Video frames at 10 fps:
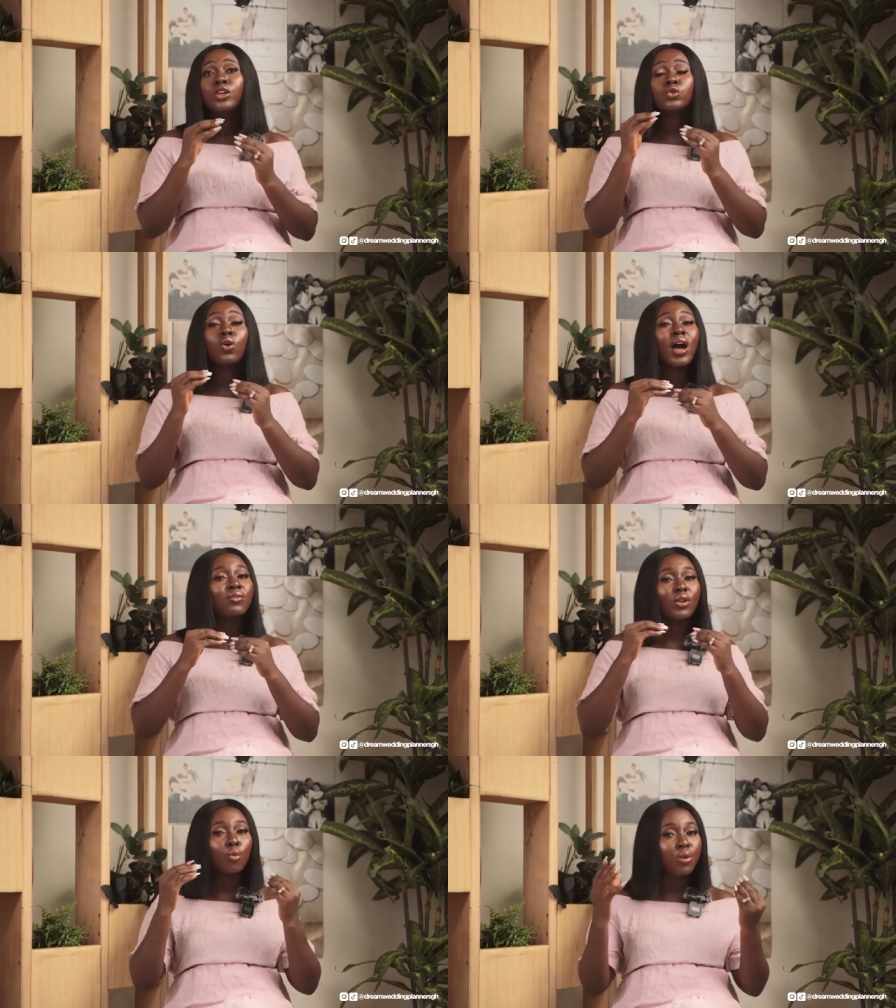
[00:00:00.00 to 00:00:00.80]
So
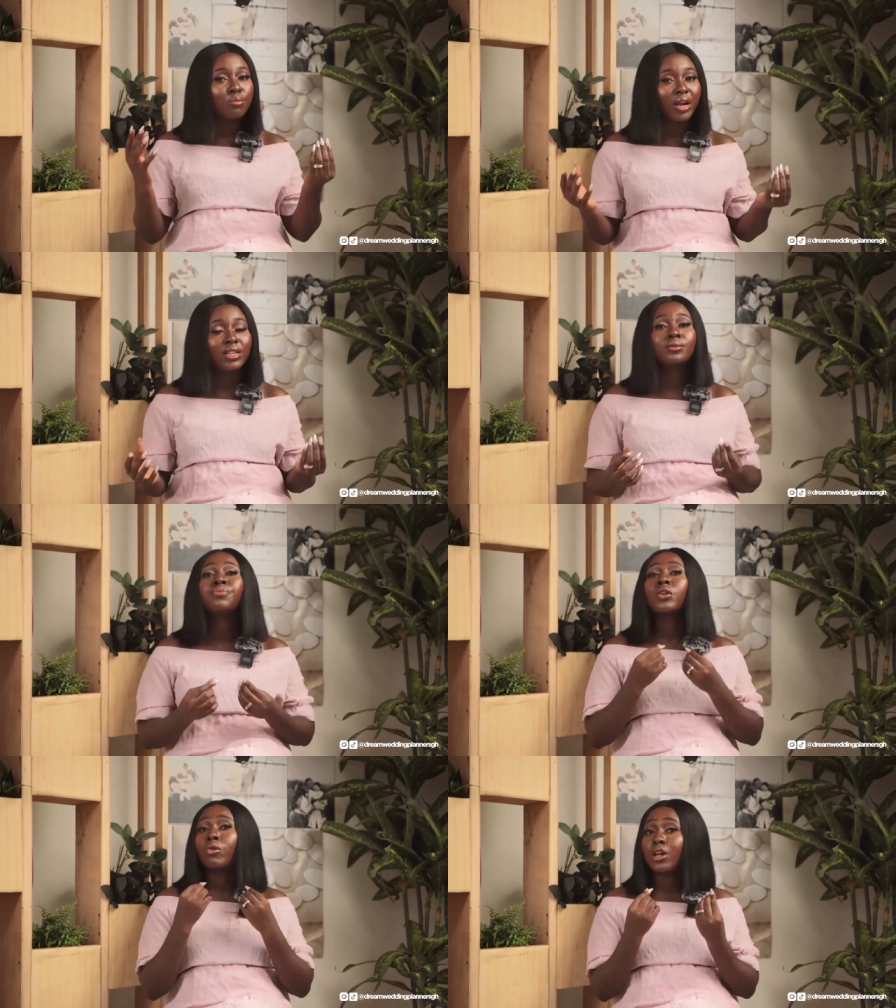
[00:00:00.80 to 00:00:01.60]
have an open mind
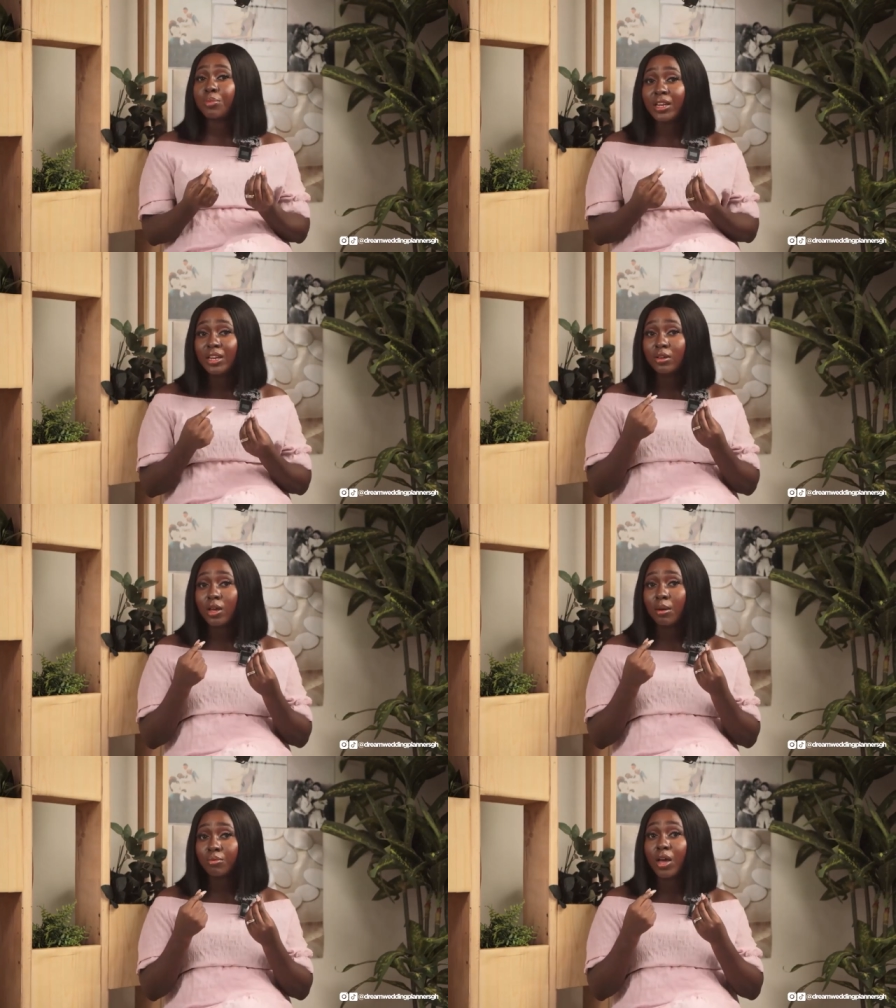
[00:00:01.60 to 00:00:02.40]
when you're planning
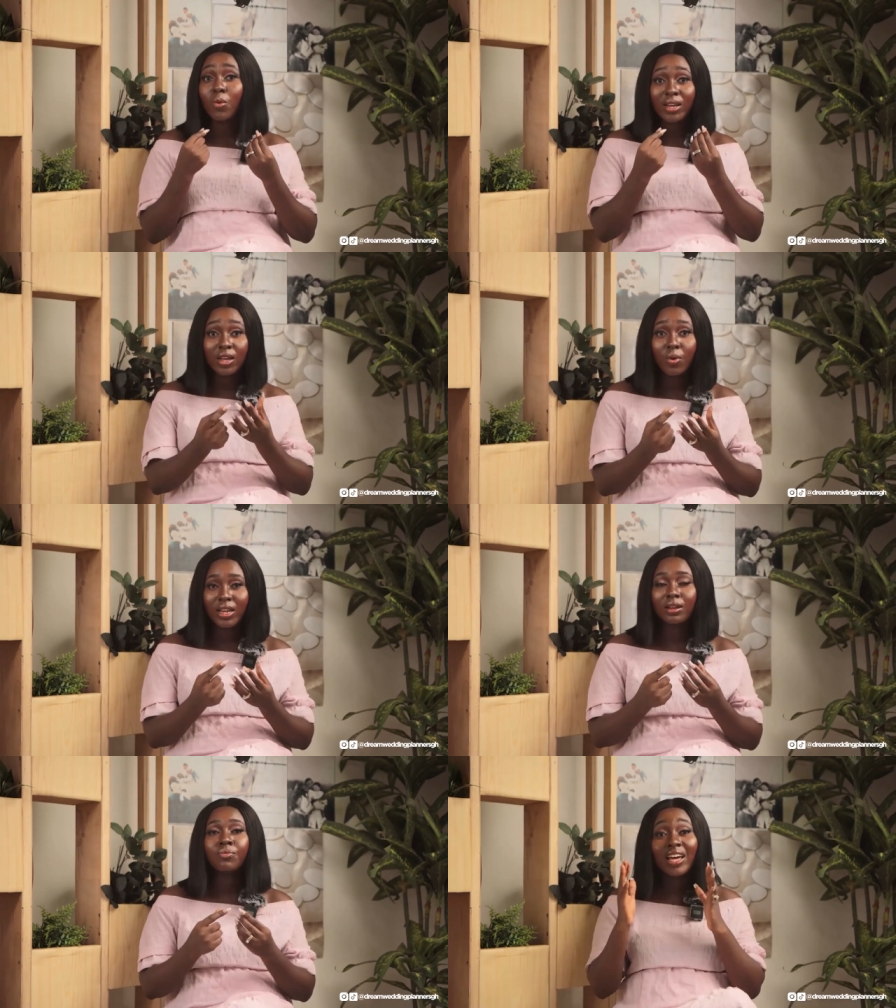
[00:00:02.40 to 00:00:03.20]
a, um, a one-day
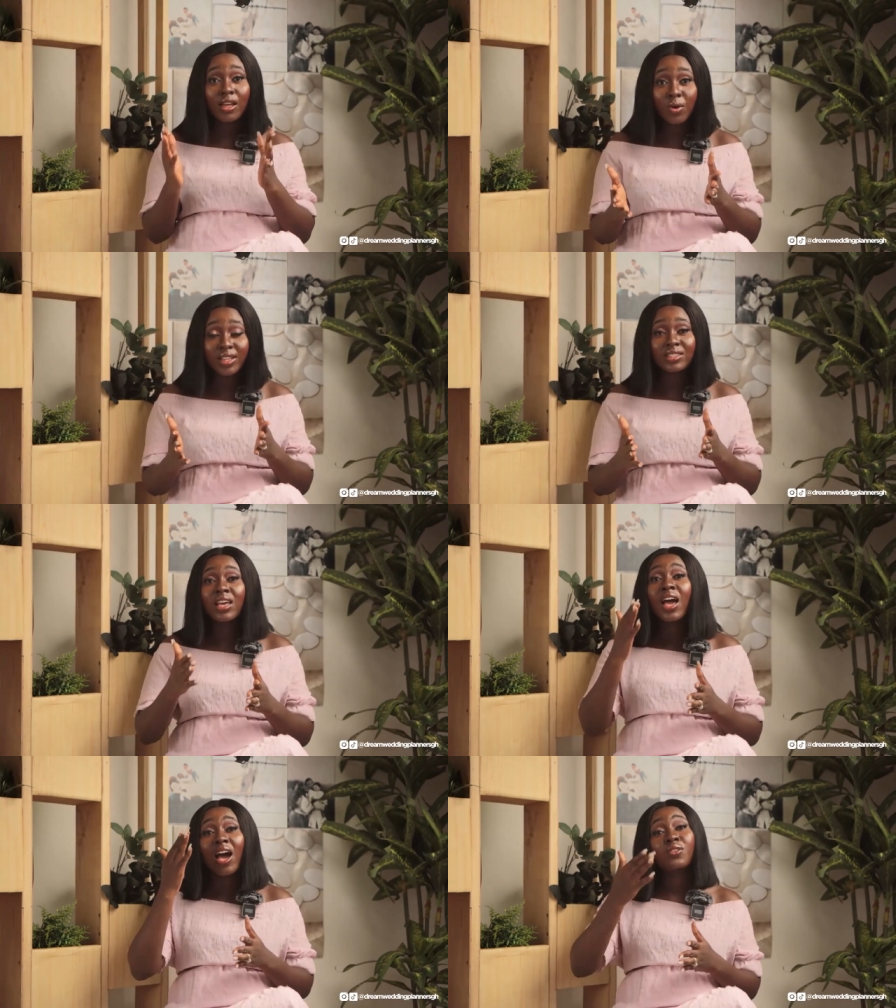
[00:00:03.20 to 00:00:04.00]
wedding. In other words,
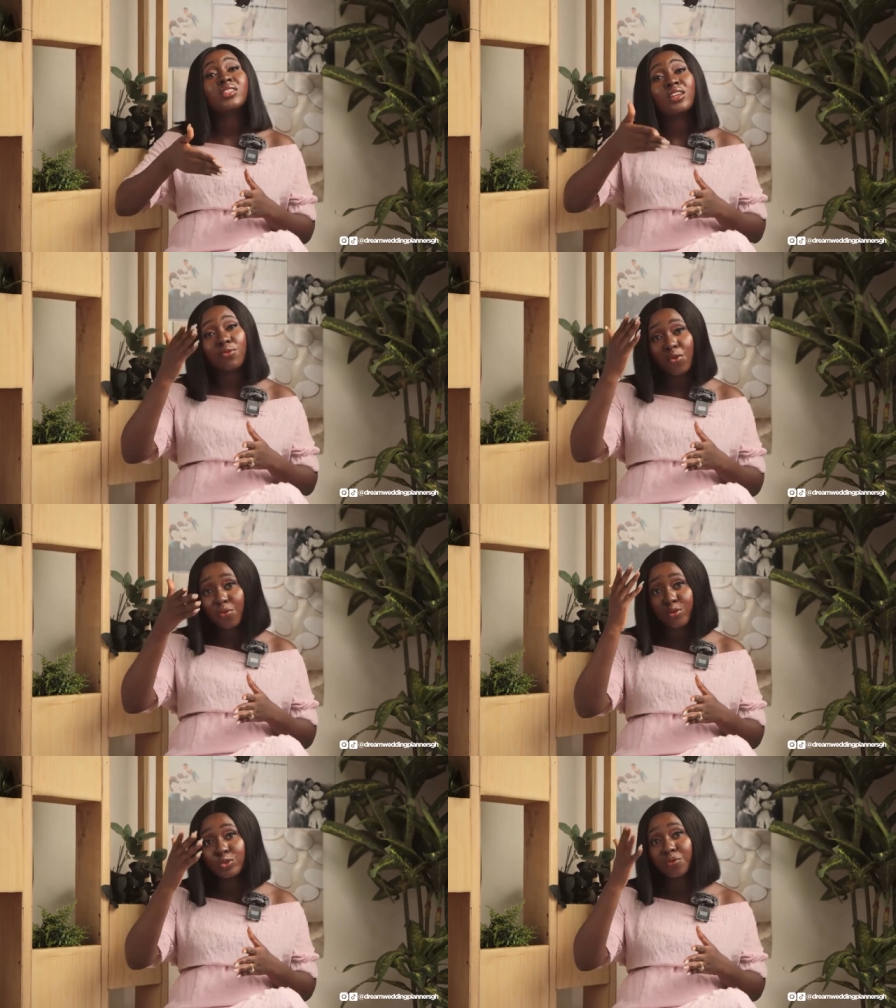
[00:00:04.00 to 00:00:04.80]
have it at the
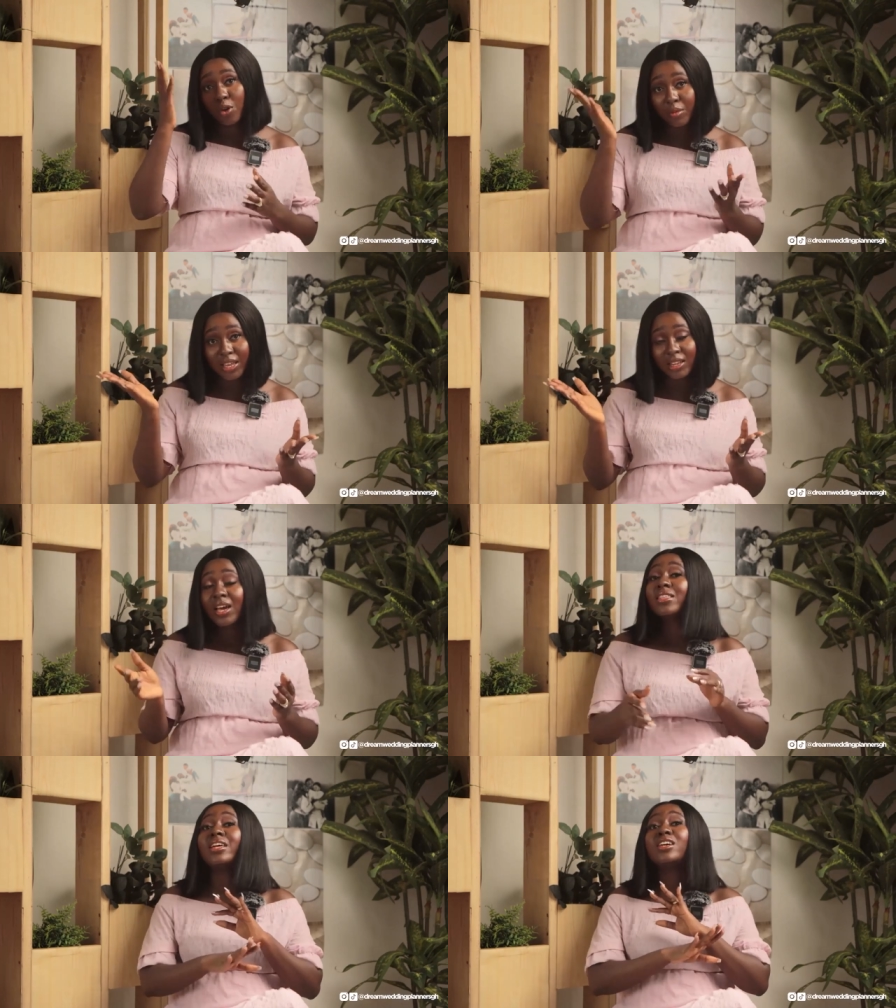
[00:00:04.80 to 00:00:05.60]
forefront of your mind
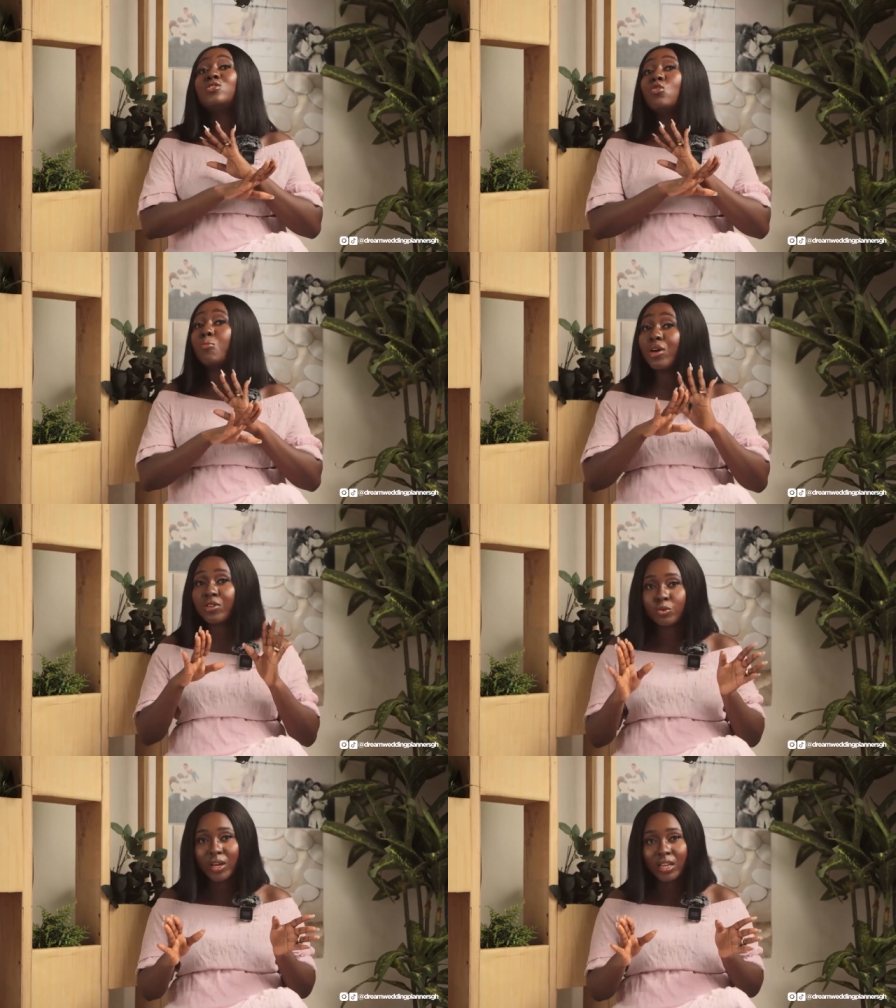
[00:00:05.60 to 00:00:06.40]
that there's no
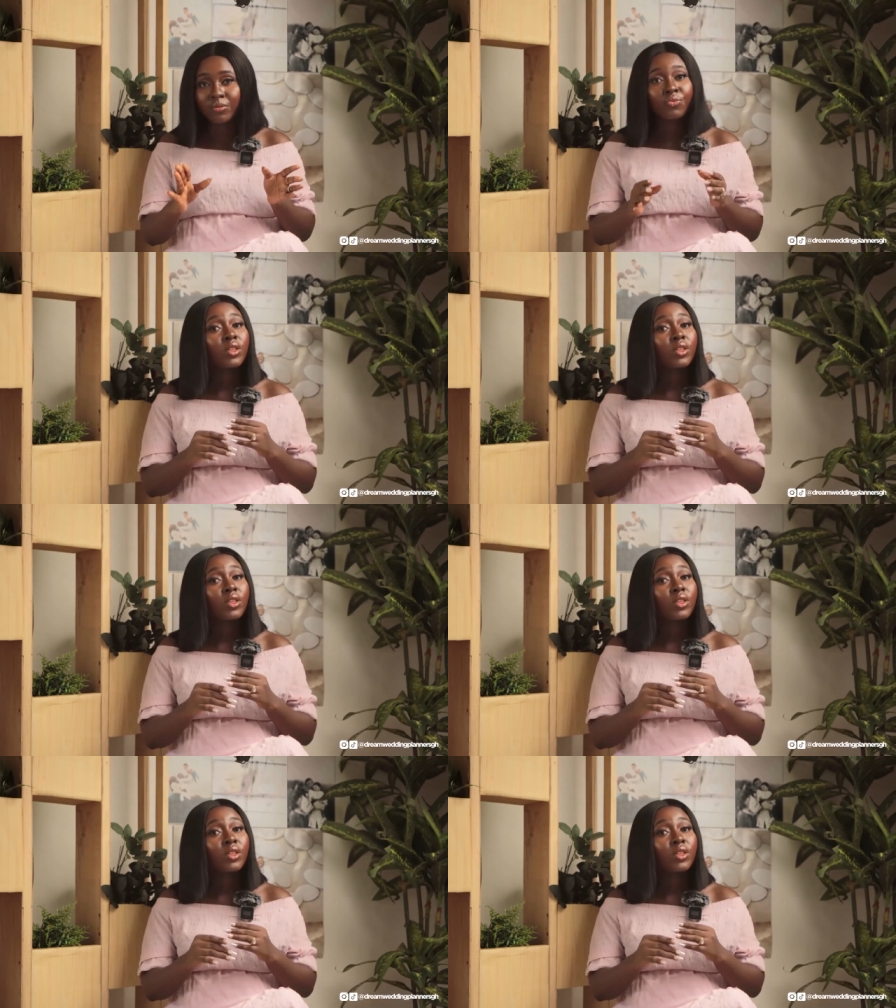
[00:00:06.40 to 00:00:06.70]
perfect wedding.